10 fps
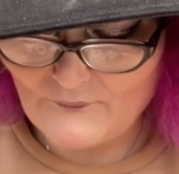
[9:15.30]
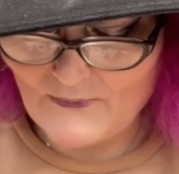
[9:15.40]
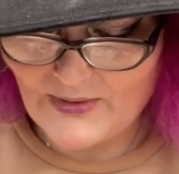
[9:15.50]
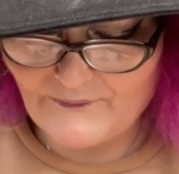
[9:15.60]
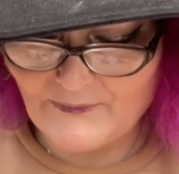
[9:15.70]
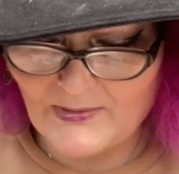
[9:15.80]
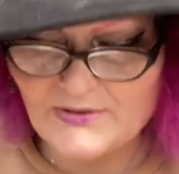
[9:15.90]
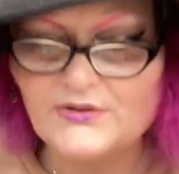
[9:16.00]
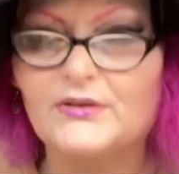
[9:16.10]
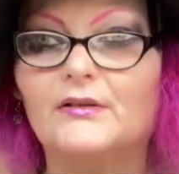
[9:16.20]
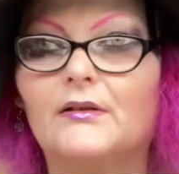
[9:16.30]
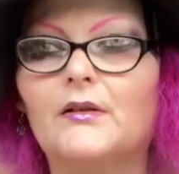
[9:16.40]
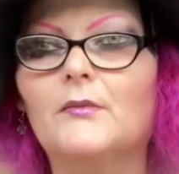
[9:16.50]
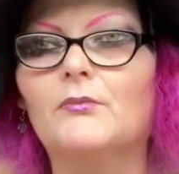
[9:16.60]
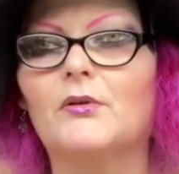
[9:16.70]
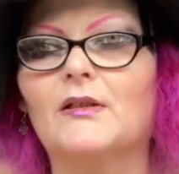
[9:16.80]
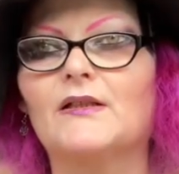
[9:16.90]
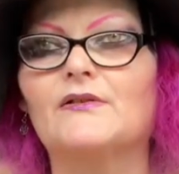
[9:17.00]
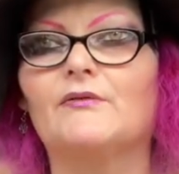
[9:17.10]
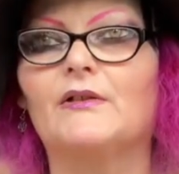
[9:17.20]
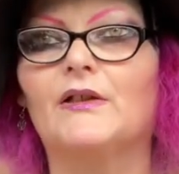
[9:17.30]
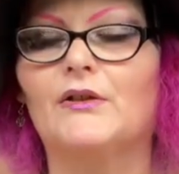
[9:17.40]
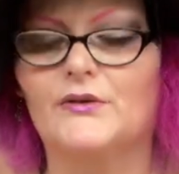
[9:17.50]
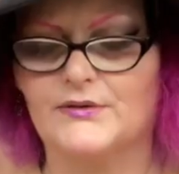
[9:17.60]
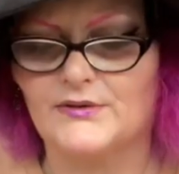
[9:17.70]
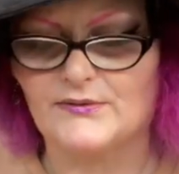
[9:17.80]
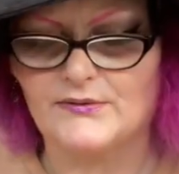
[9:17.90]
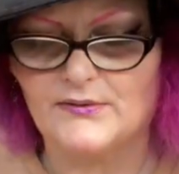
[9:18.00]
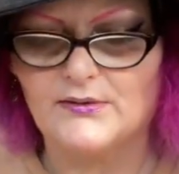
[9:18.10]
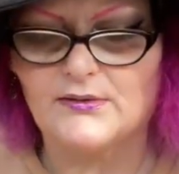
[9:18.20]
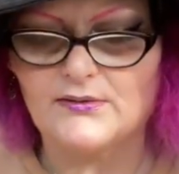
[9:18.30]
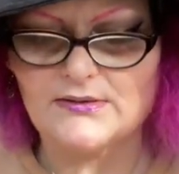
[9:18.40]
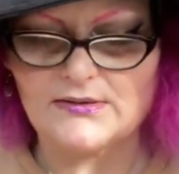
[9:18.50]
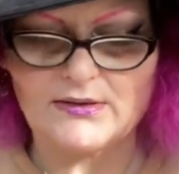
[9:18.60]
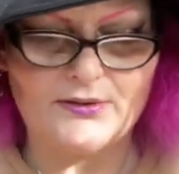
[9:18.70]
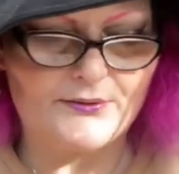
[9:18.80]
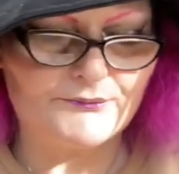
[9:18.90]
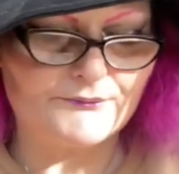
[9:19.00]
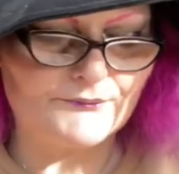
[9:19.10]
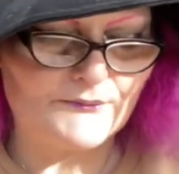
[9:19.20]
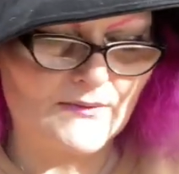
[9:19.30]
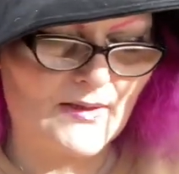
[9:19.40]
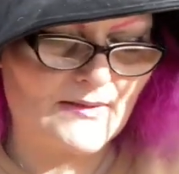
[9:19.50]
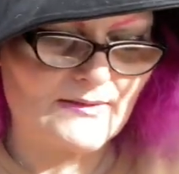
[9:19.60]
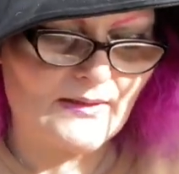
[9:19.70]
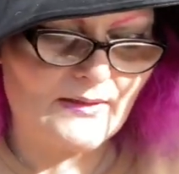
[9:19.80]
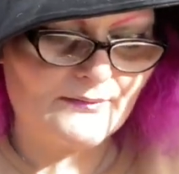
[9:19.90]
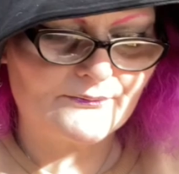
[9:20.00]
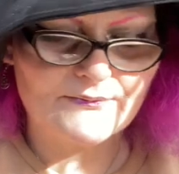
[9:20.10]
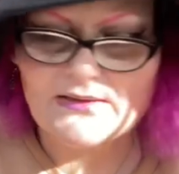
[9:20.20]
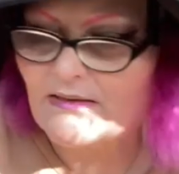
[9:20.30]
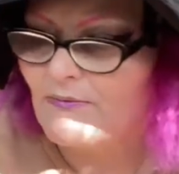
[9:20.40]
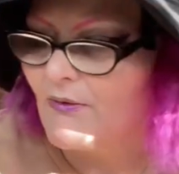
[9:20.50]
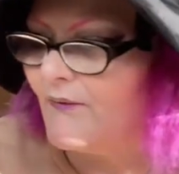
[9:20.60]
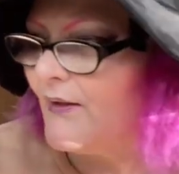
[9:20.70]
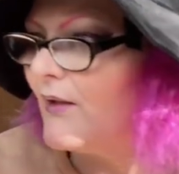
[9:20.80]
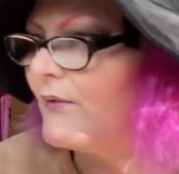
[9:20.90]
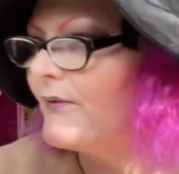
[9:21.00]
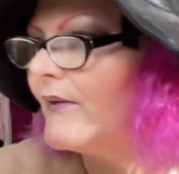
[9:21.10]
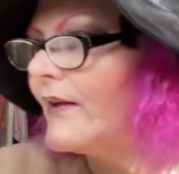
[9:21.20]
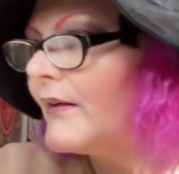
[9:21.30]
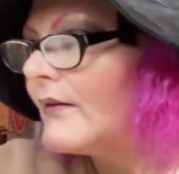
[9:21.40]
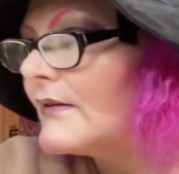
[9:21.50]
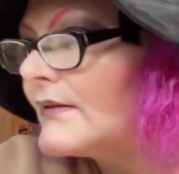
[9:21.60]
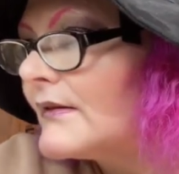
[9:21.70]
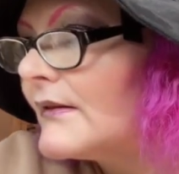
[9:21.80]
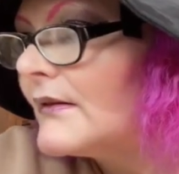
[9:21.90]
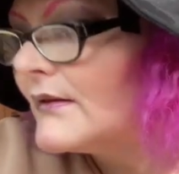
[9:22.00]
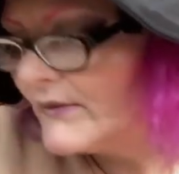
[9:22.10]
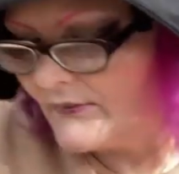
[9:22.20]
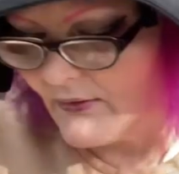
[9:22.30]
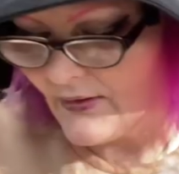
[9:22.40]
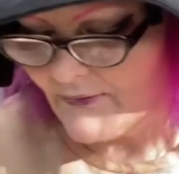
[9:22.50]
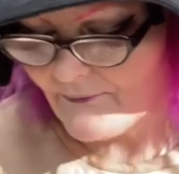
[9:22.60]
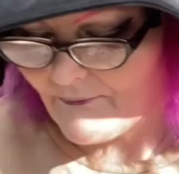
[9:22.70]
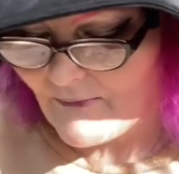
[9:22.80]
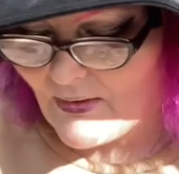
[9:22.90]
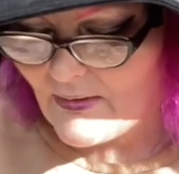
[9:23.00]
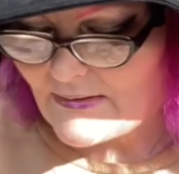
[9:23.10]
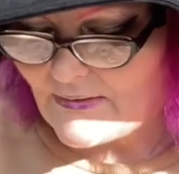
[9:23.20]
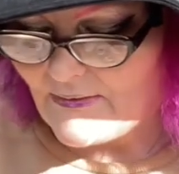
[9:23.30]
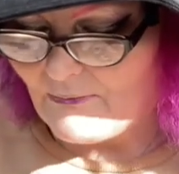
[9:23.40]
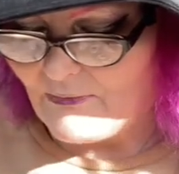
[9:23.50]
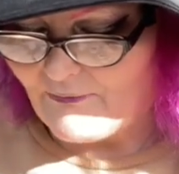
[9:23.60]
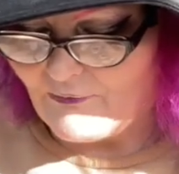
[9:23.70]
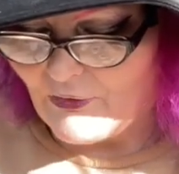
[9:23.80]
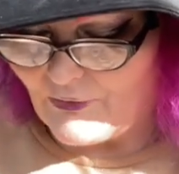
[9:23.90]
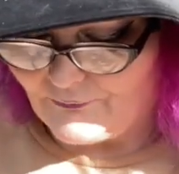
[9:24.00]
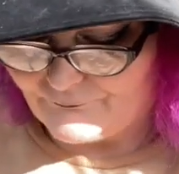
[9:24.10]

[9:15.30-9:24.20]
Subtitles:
information booklets are really good. So there's that. Let's move that over there, of course. Right, so then we've got,